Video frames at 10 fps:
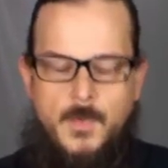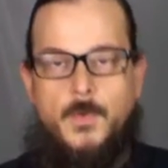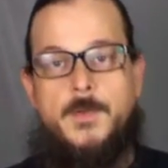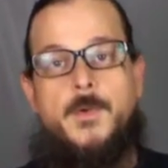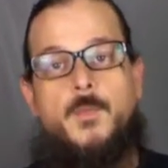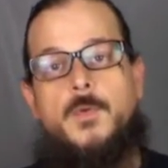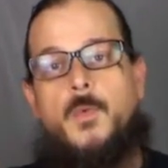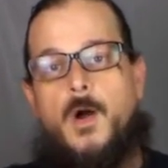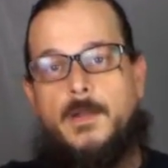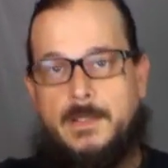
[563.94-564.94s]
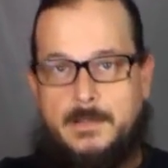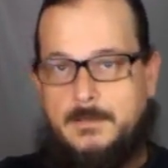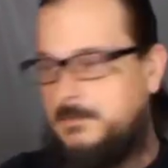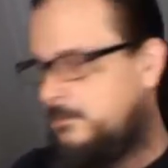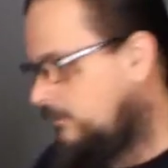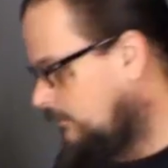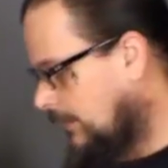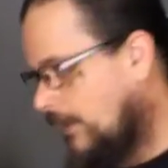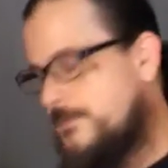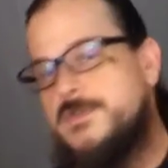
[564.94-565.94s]
Well, anyway, we're walking
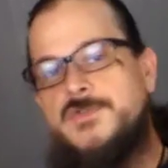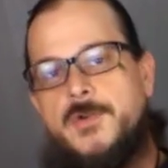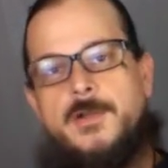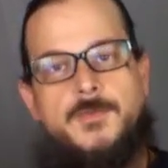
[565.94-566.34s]
down this trail